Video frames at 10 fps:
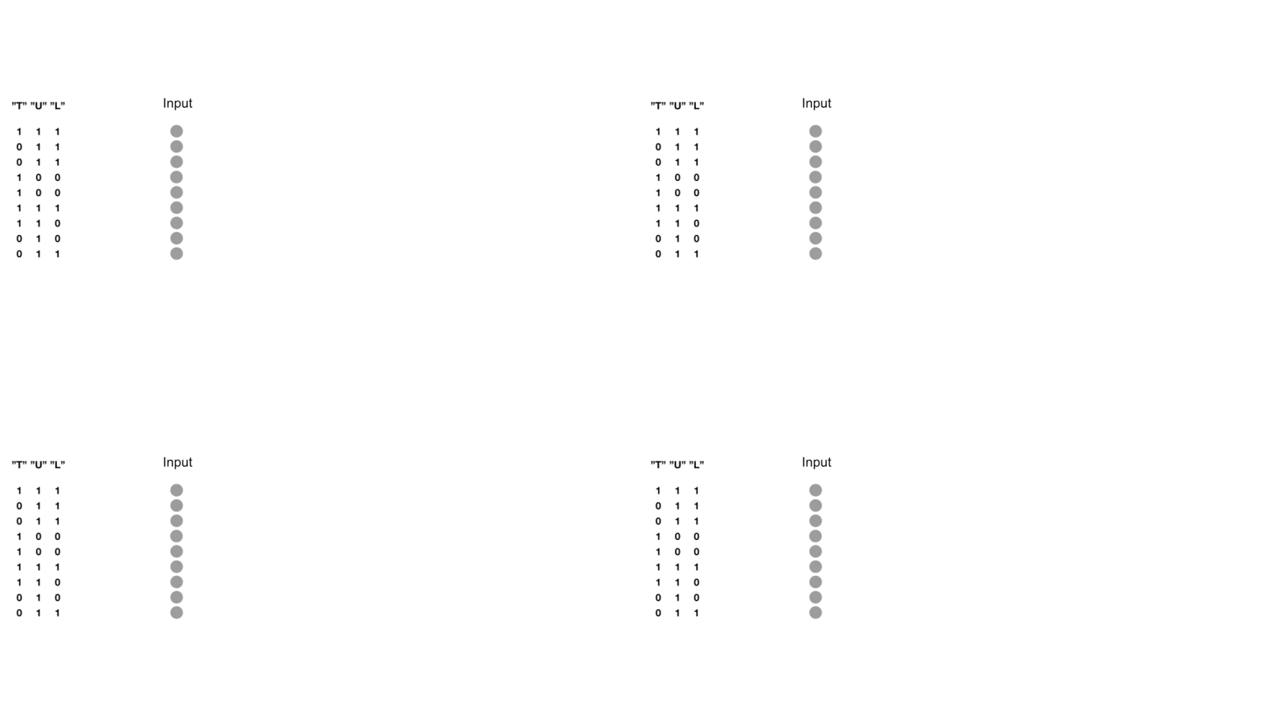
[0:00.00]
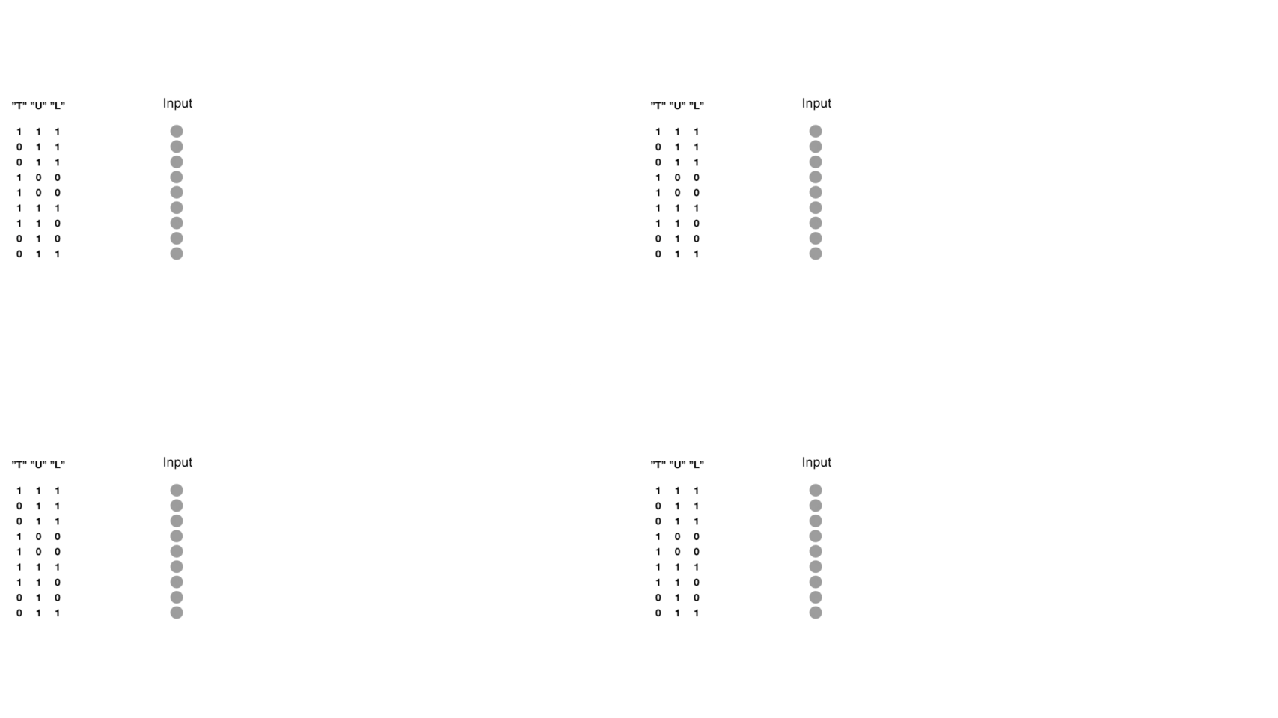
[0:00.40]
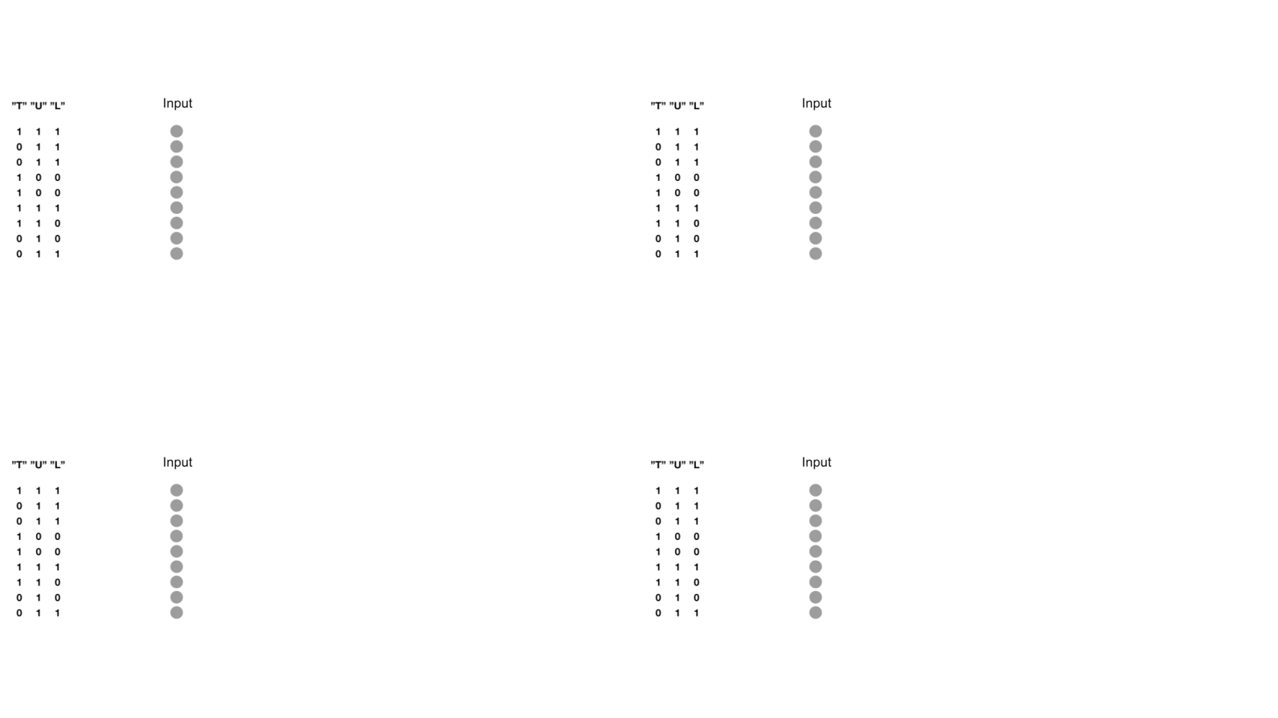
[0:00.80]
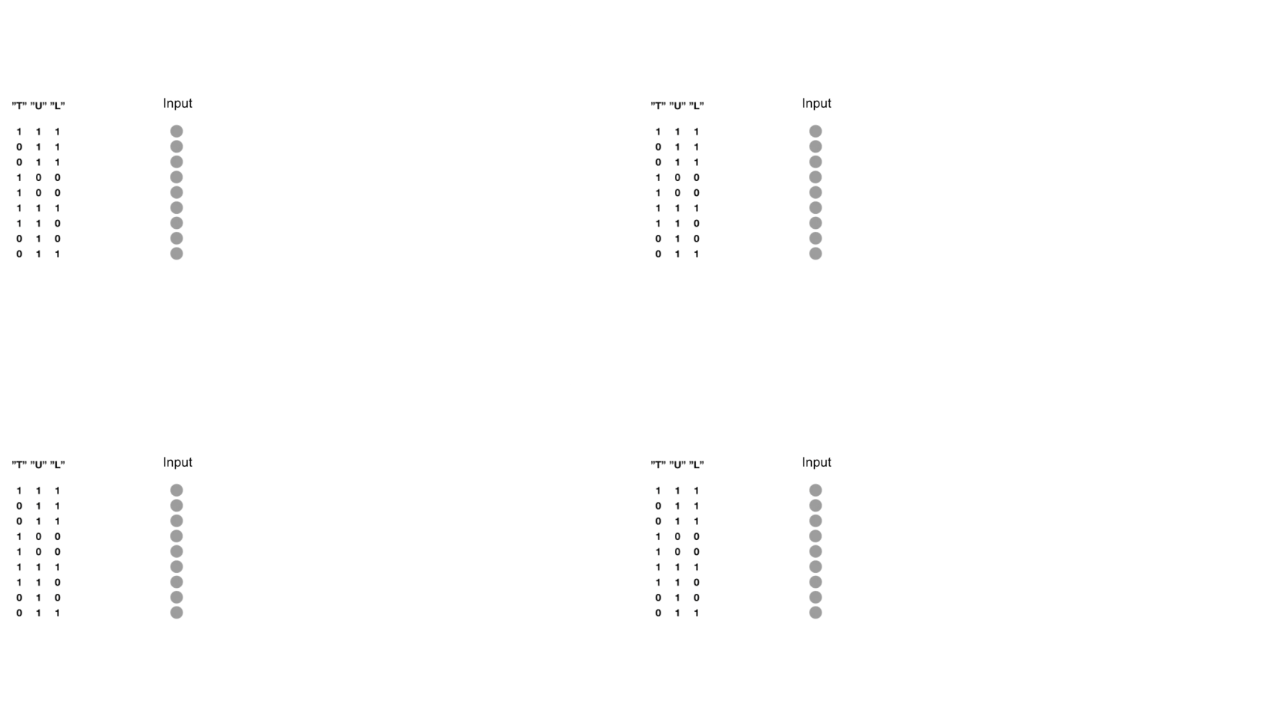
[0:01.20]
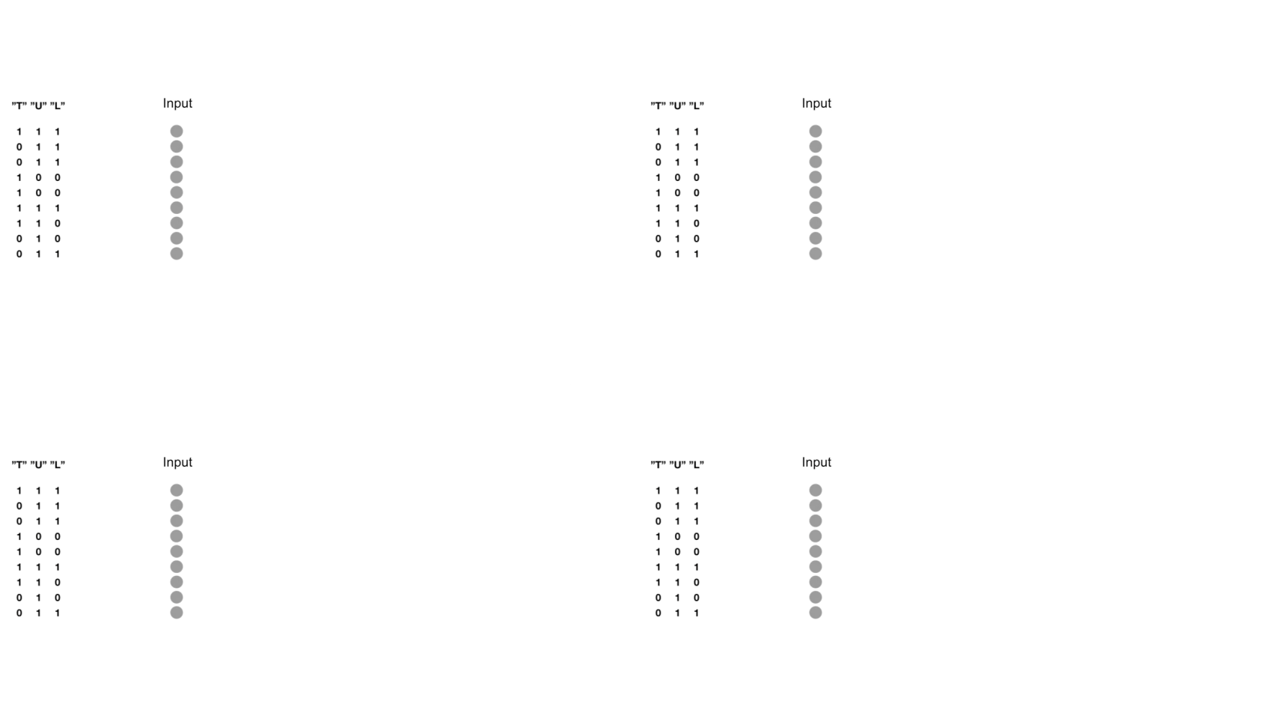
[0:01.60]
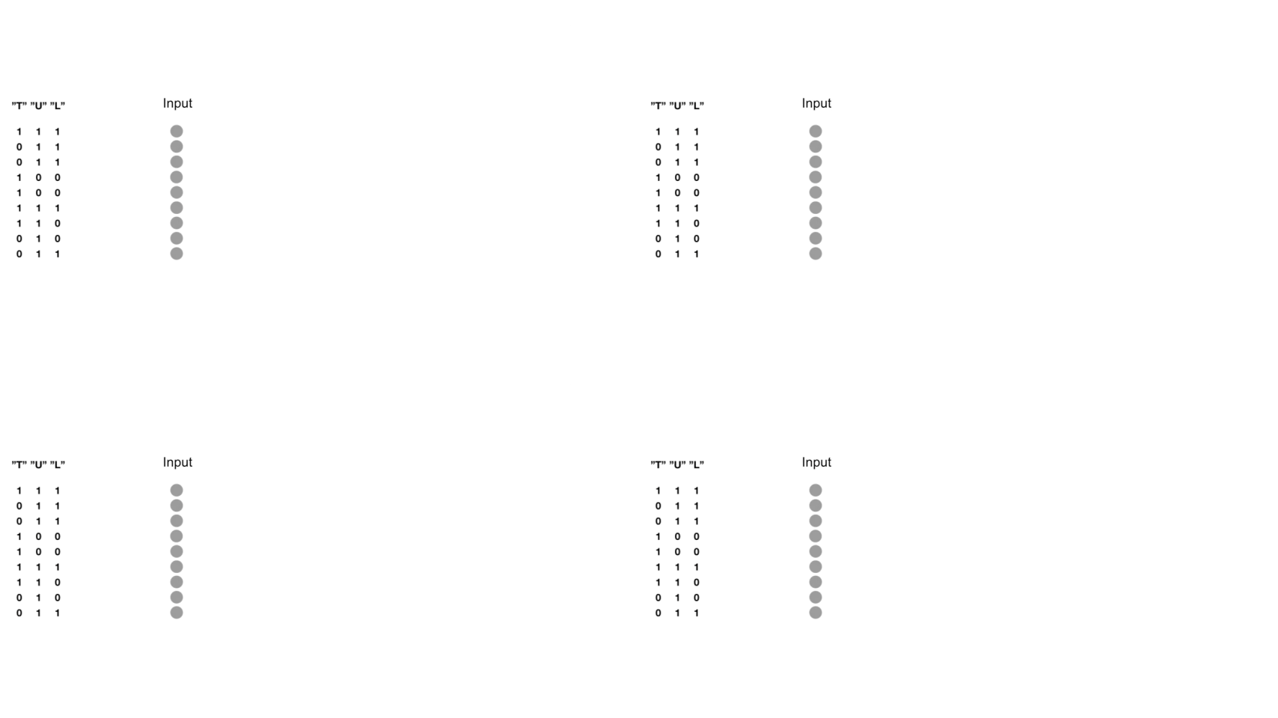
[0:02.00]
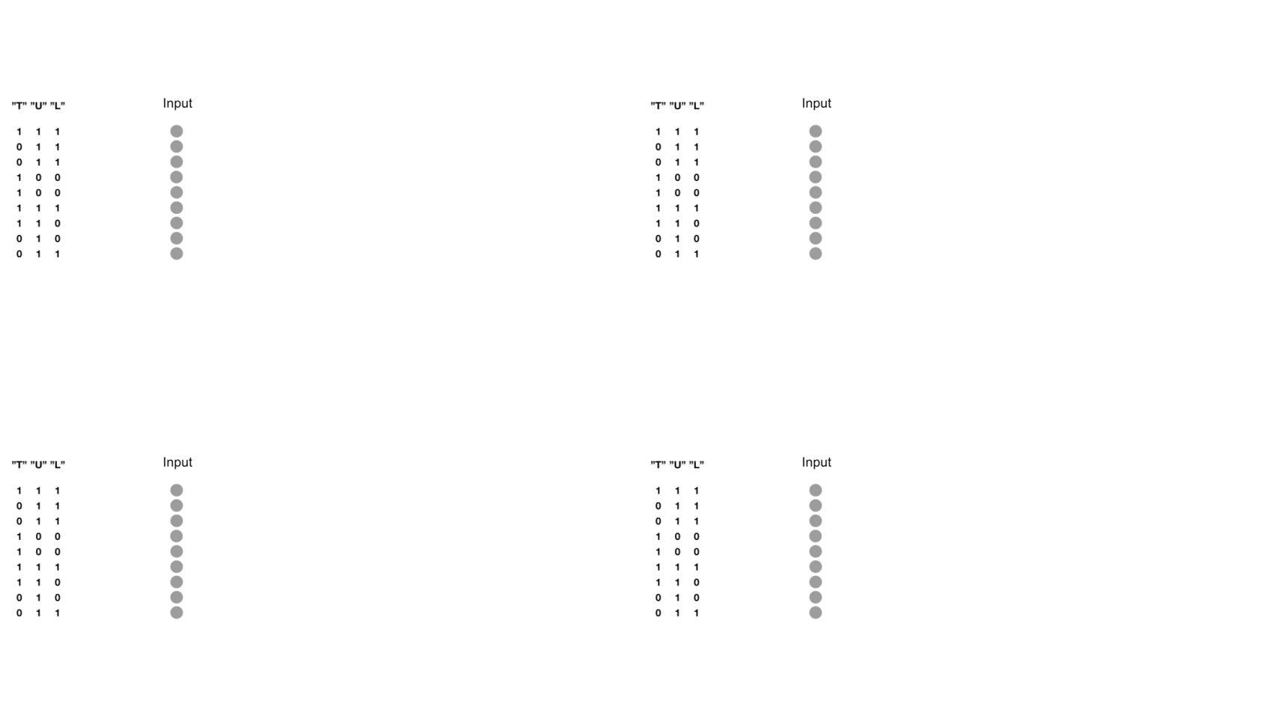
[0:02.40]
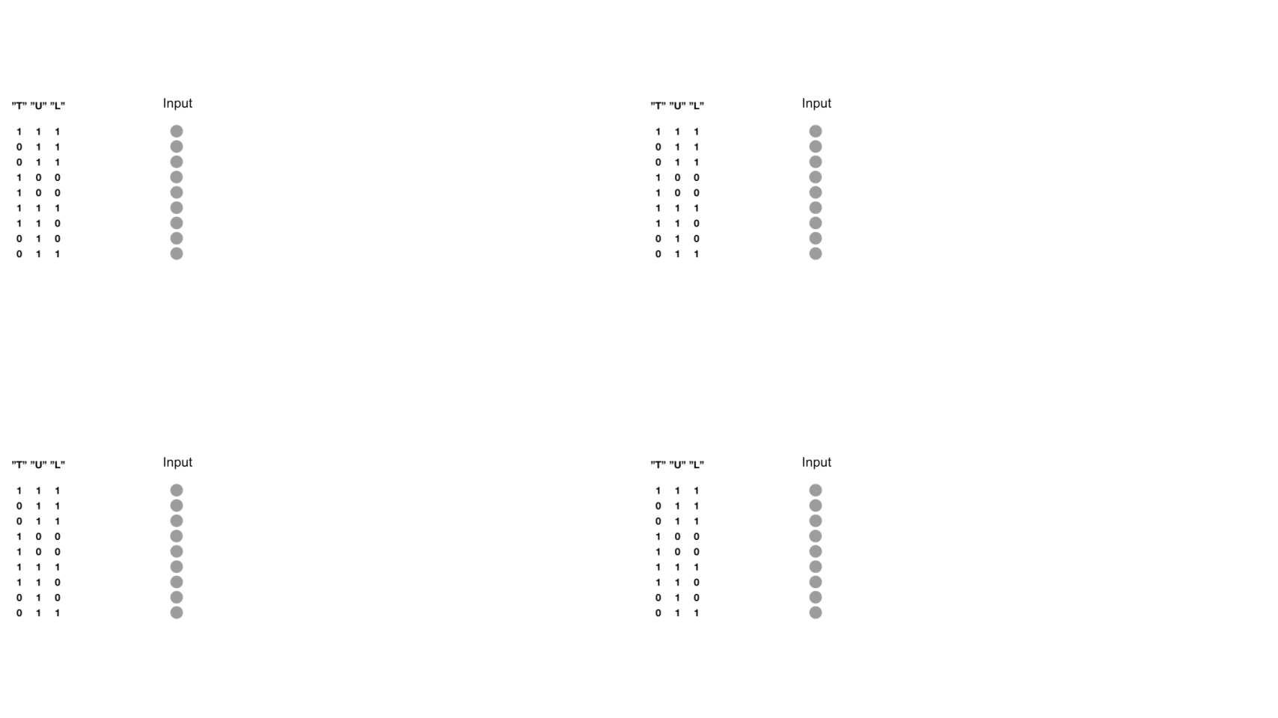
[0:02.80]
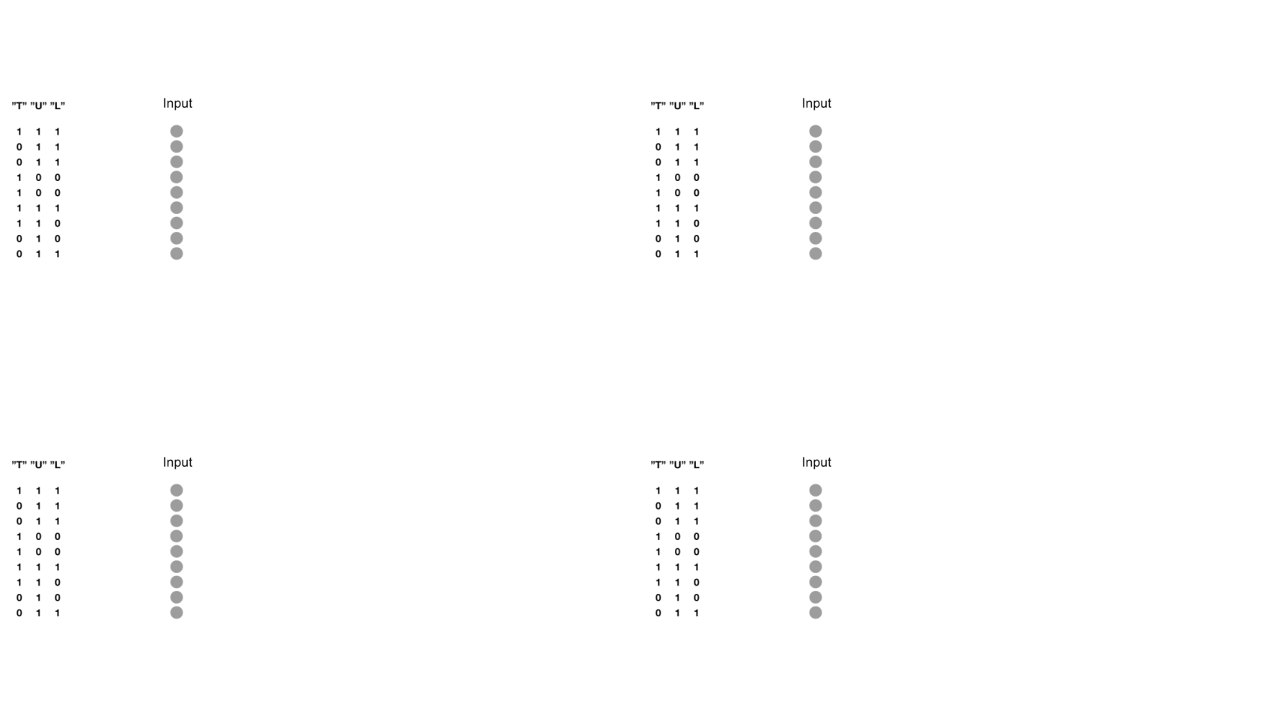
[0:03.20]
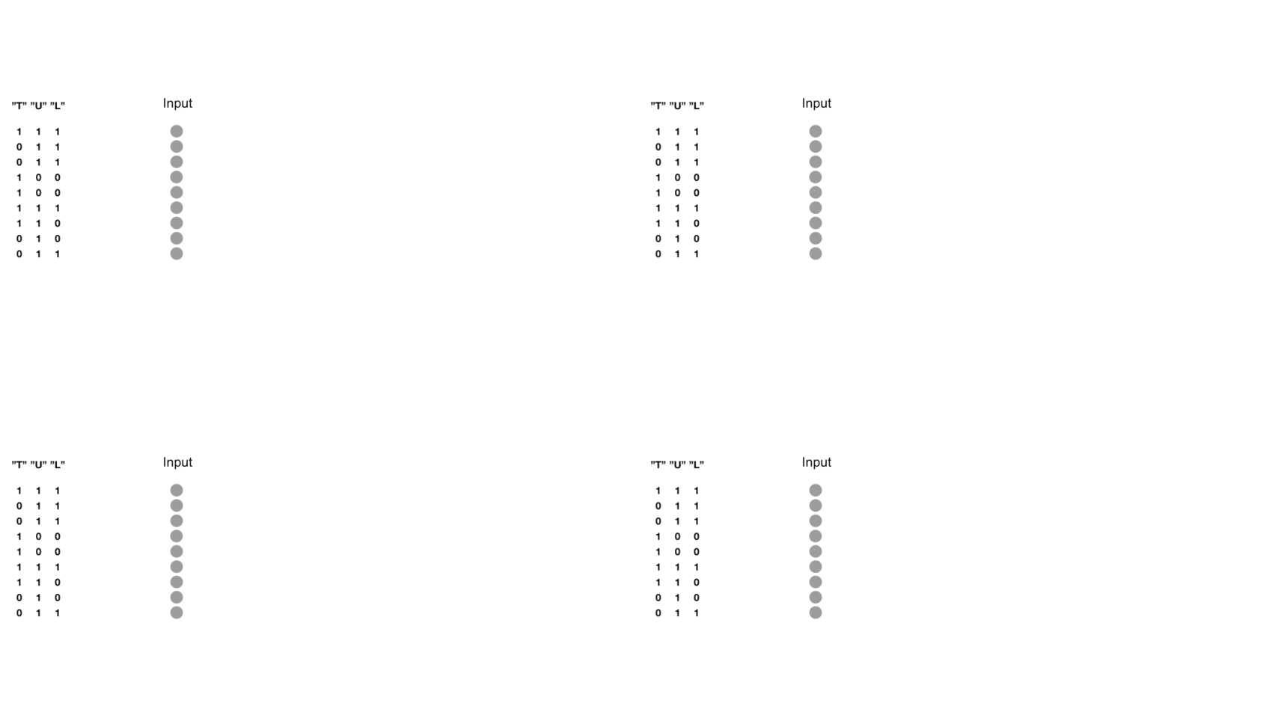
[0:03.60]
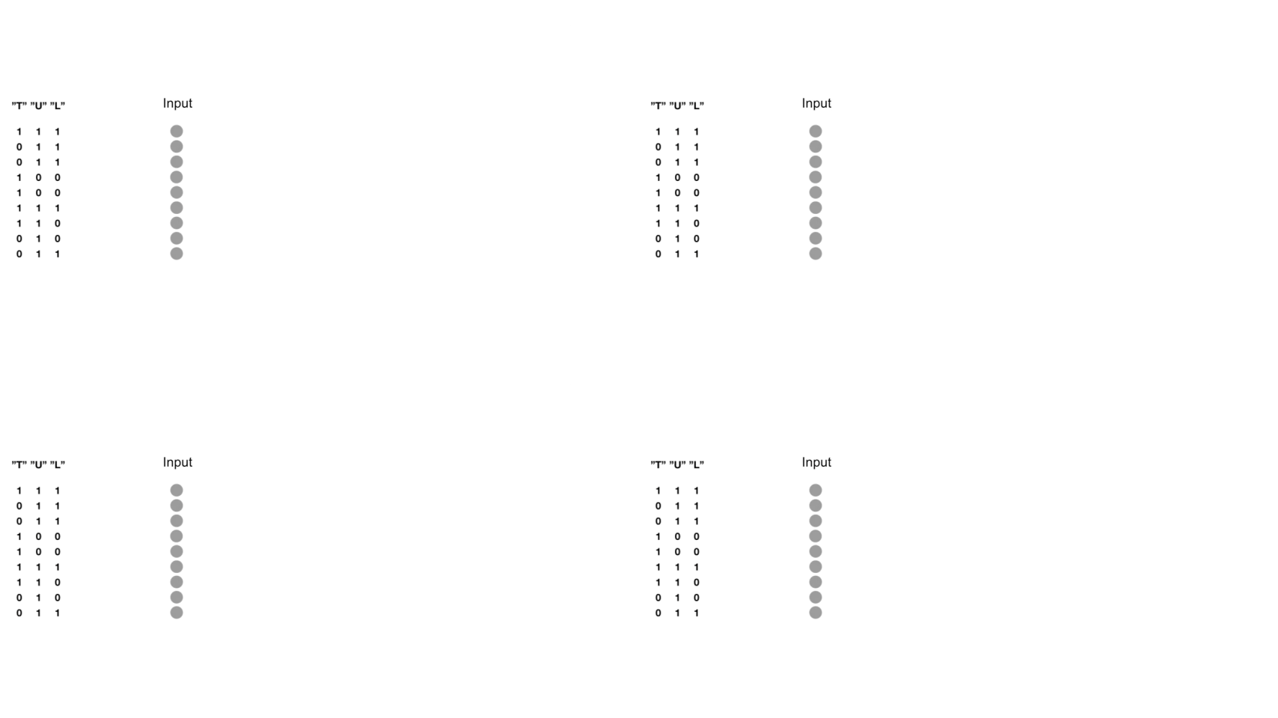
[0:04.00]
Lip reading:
[unreadable: no face in view]